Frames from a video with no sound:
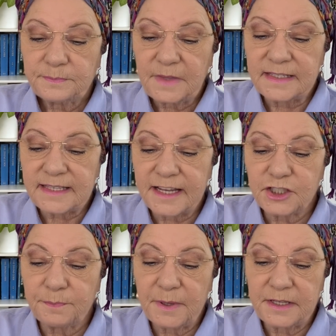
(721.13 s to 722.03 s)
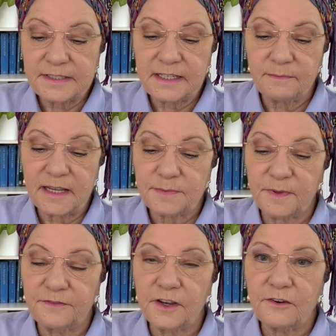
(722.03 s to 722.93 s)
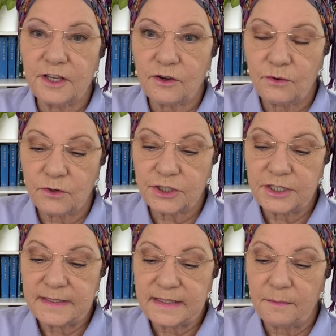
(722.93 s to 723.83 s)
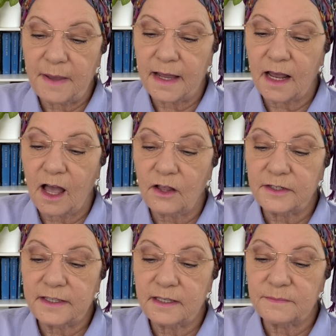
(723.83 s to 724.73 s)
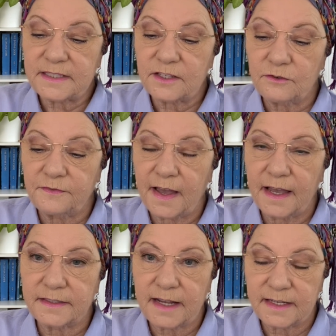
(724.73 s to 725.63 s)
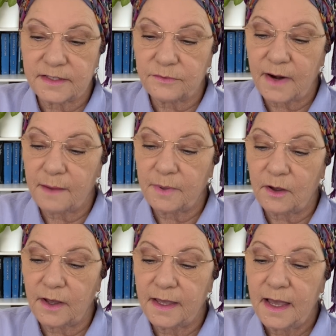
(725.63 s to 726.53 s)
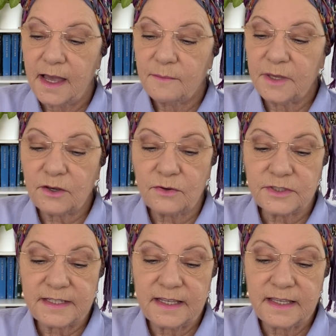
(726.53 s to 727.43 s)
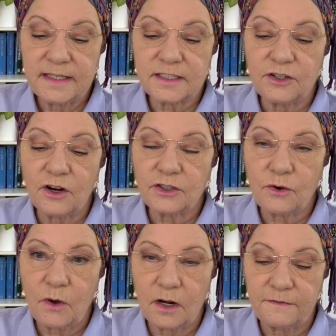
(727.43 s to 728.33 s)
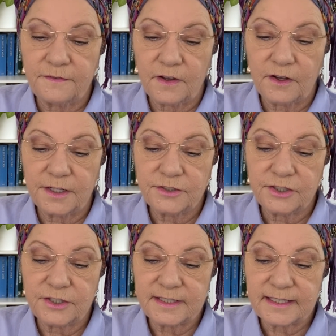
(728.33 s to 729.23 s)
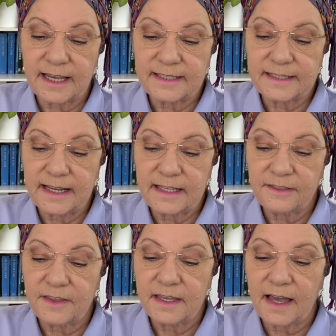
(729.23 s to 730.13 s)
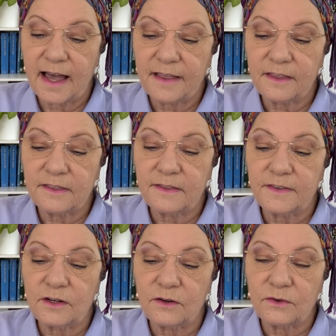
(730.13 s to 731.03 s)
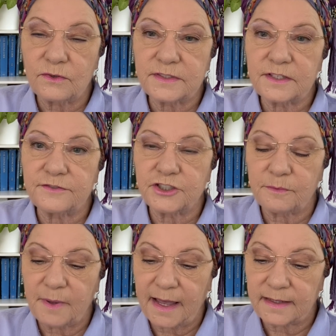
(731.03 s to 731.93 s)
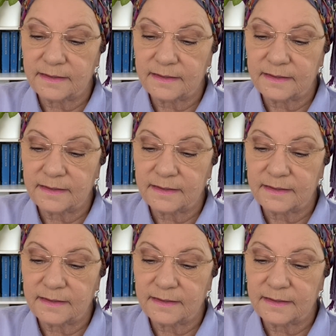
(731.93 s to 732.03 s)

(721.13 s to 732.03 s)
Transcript: Such a person must be very cautious about holding himself out as a rabbi, because he is not qualified to discuss anything other than the laws of Shabbat.